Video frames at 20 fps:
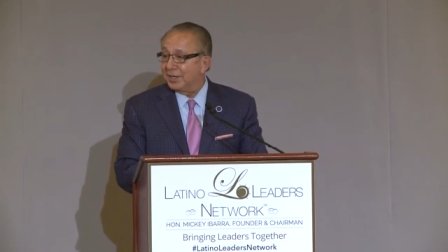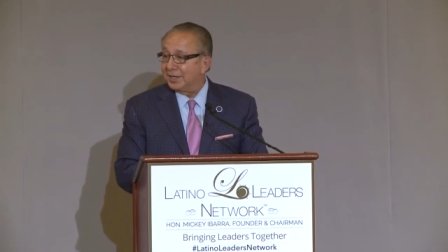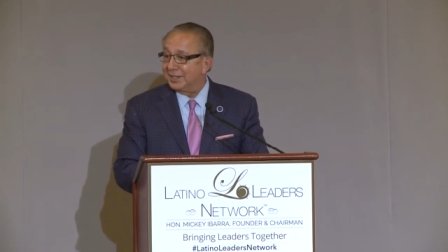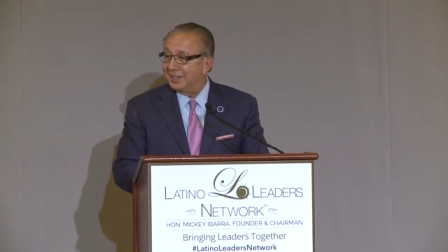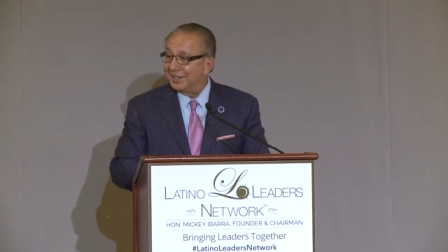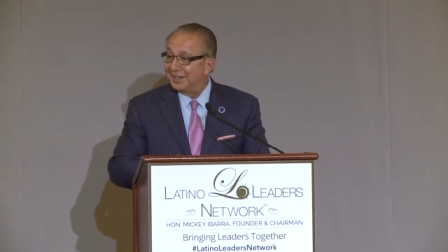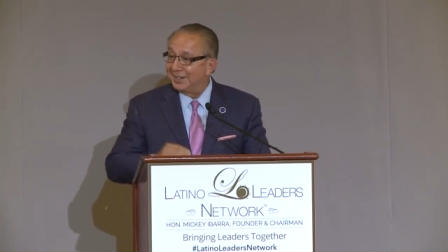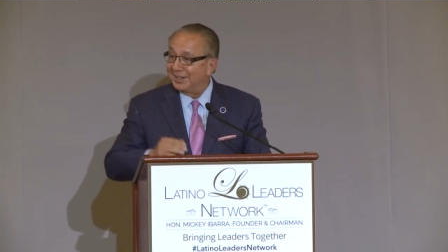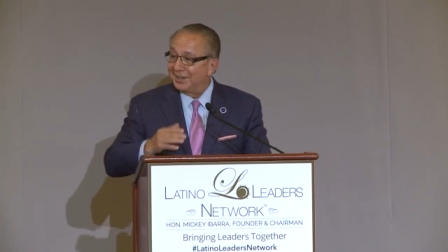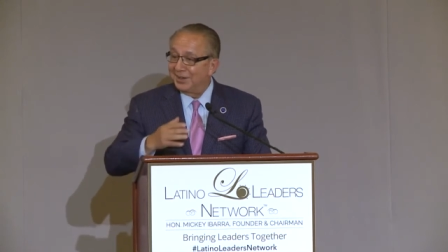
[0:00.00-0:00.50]

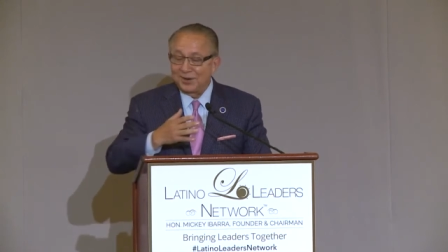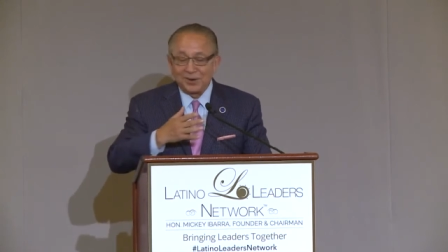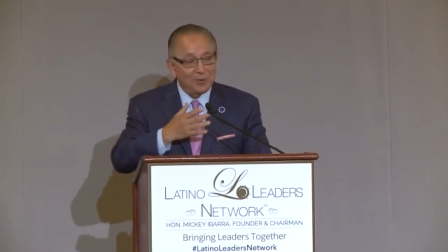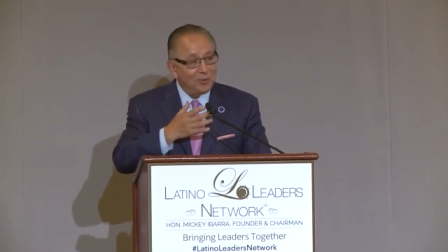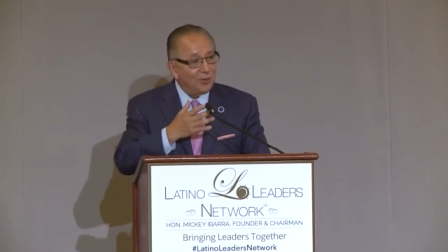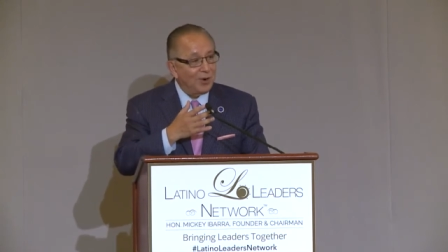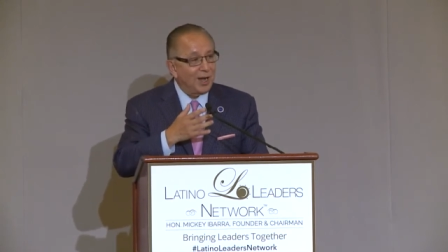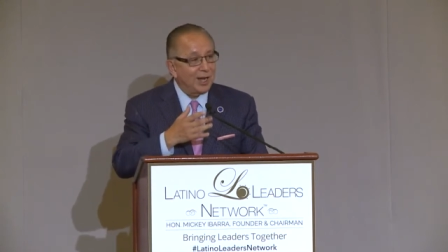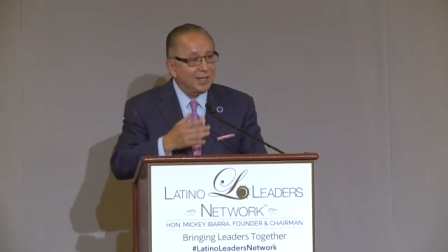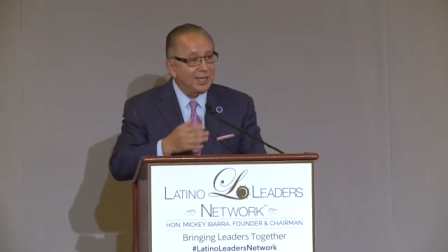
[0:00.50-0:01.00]
and
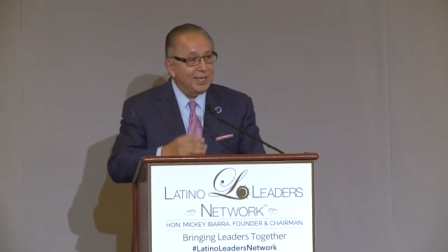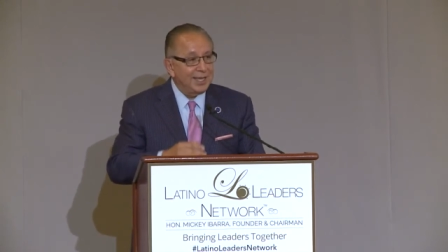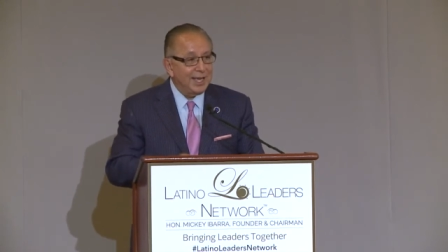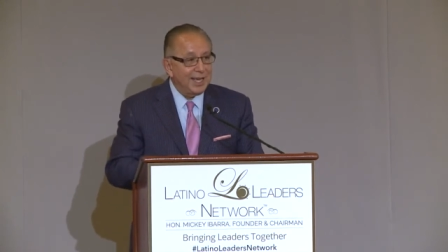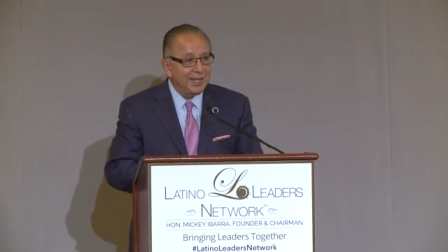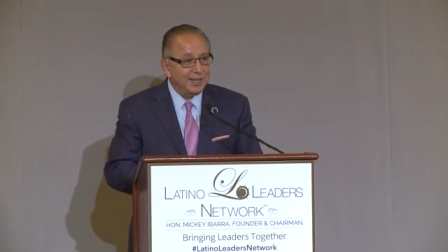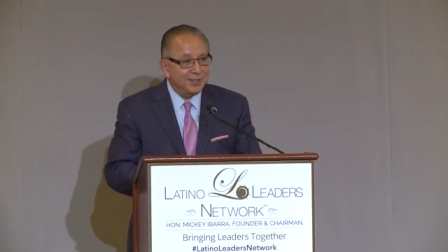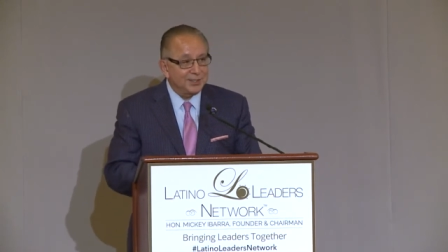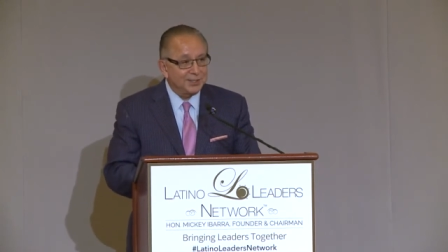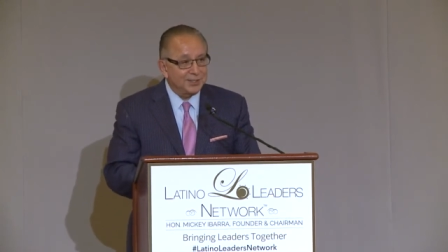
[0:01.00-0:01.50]
Rocky
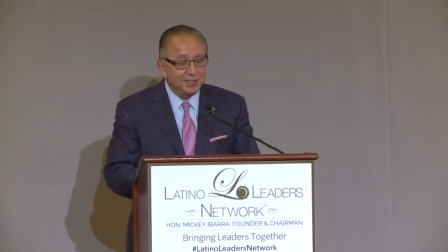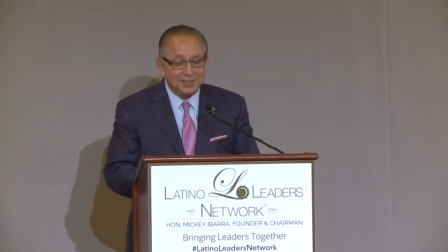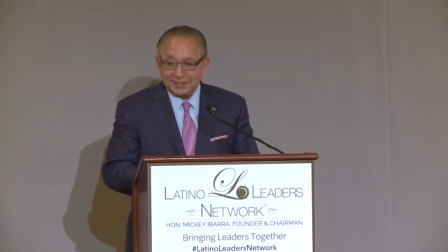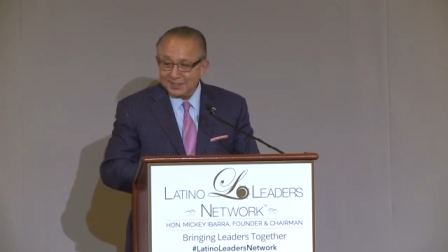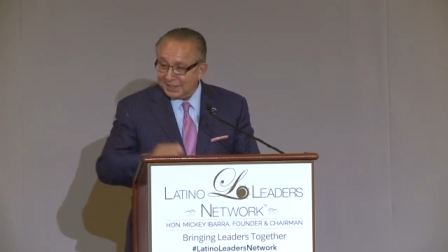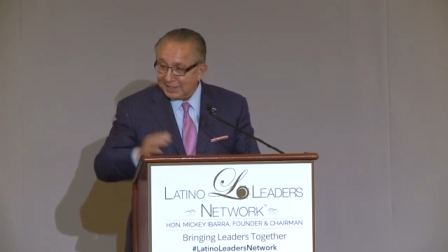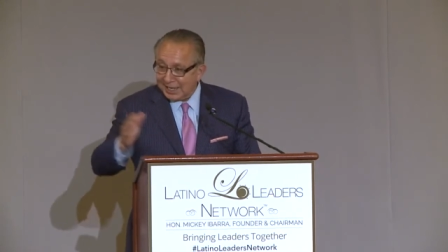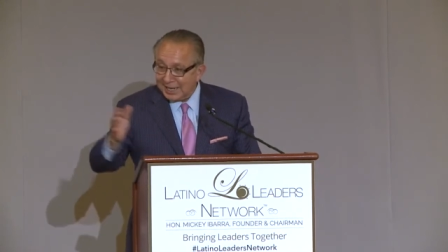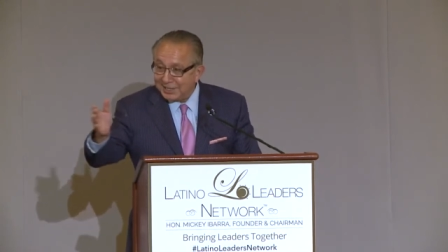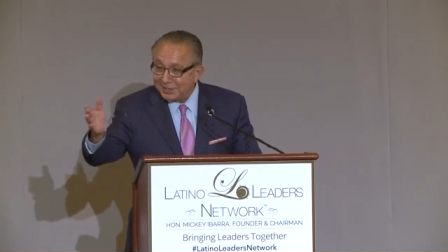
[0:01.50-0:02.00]

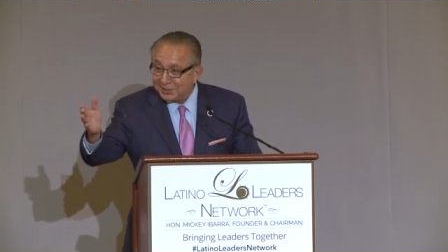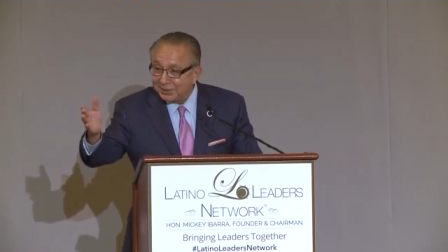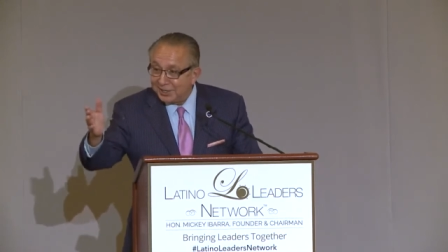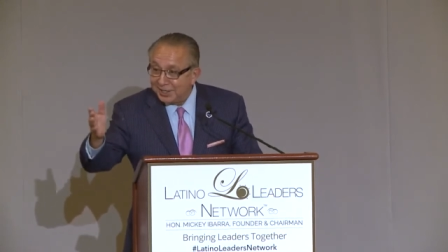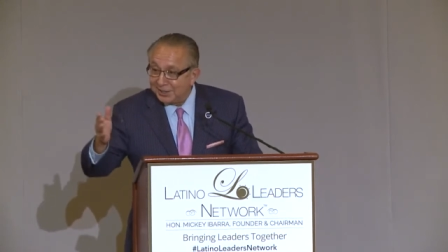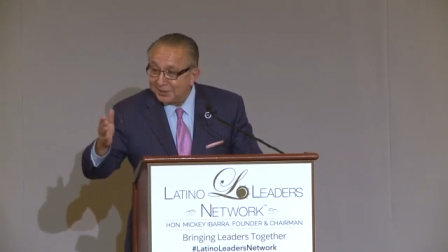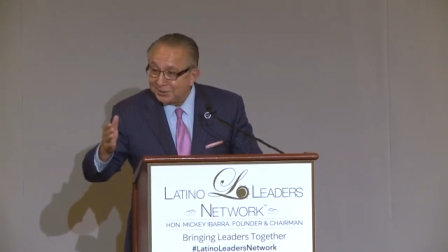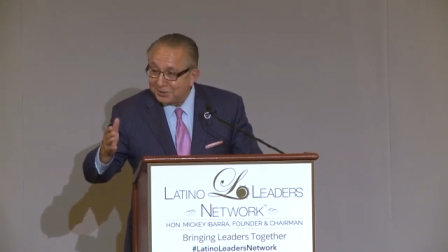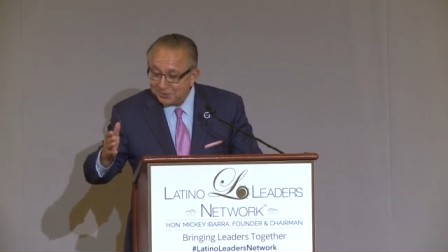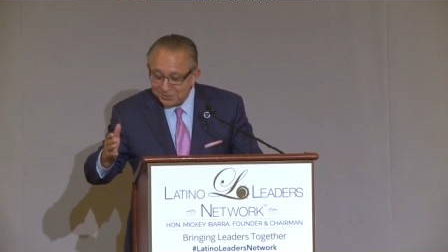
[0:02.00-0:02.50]
Anderson. Glad you're
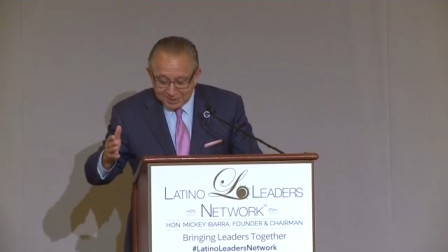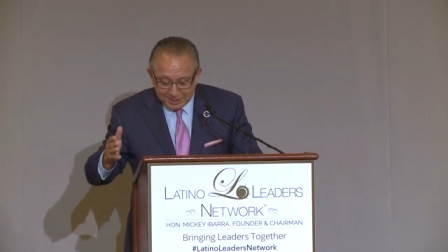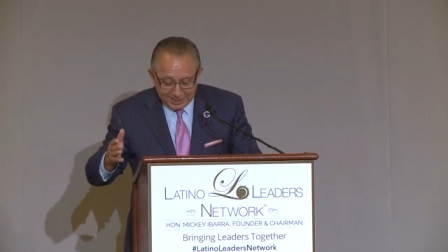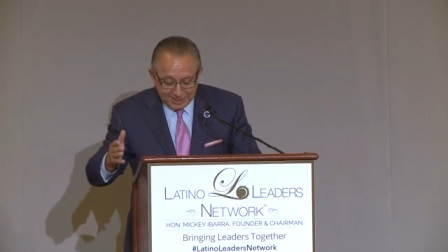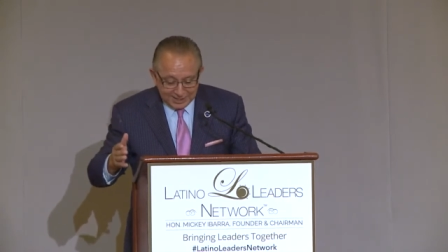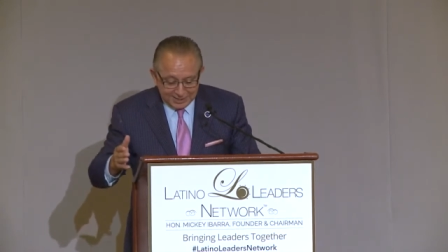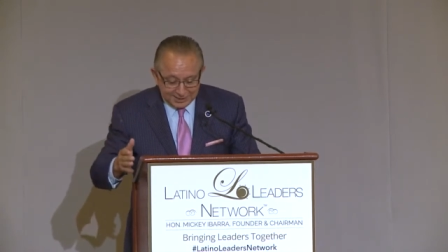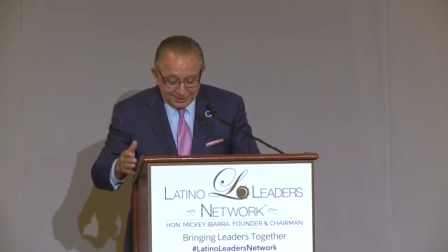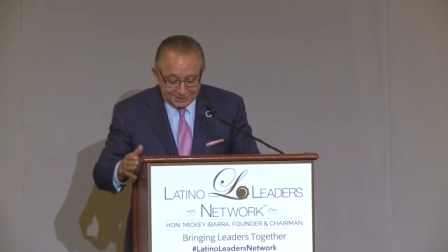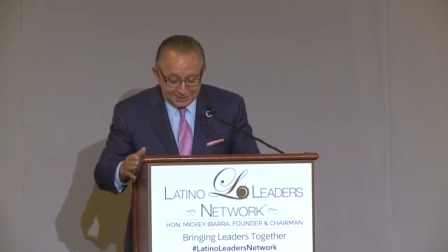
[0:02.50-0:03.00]
here too,
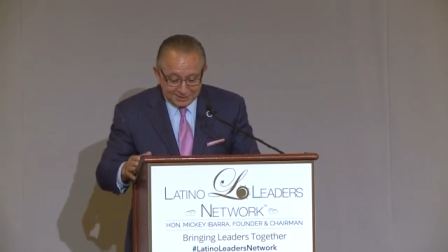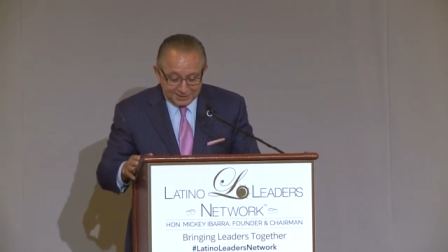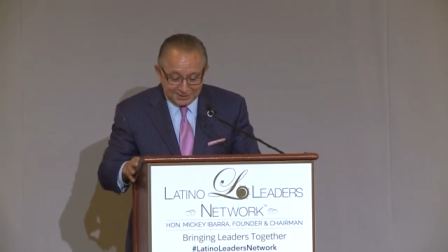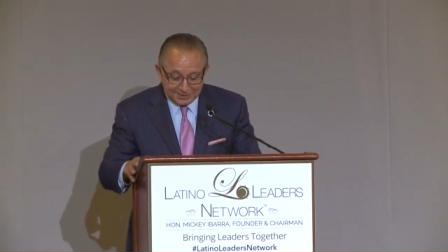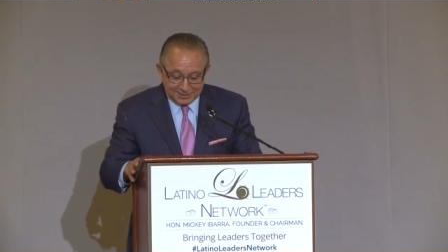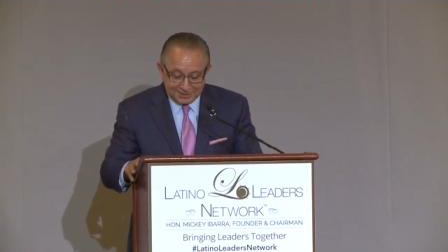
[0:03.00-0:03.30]
Kate.